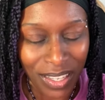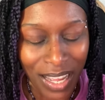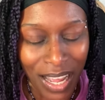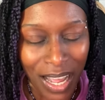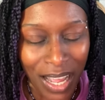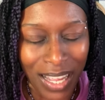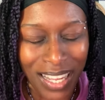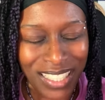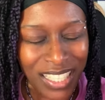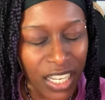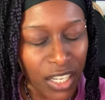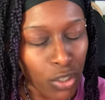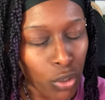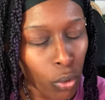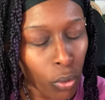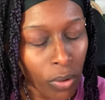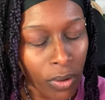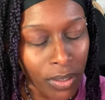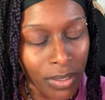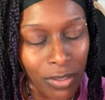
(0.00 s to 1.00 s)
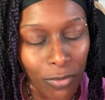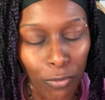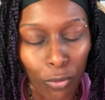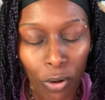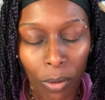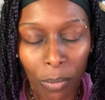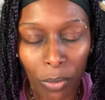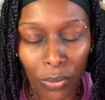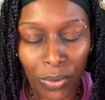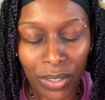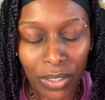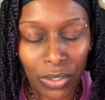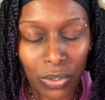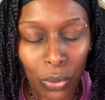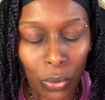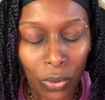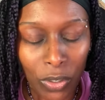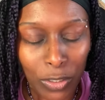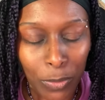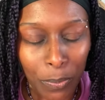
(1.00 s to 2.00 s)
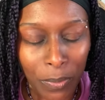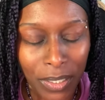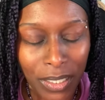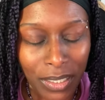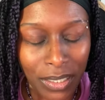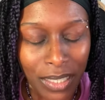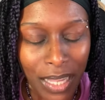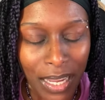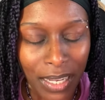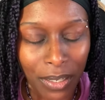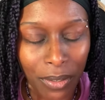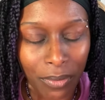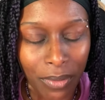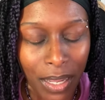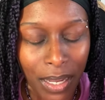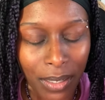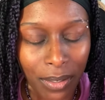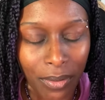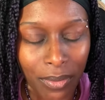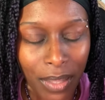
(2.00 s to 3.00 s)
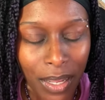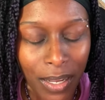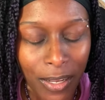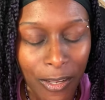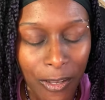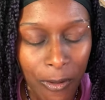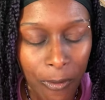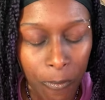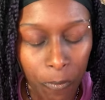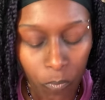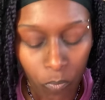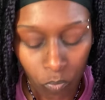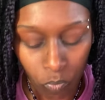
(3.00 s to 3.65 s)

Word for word: Uh it's in Taurus. Full moon in Taurus, please. Thank you, thank you, thank you.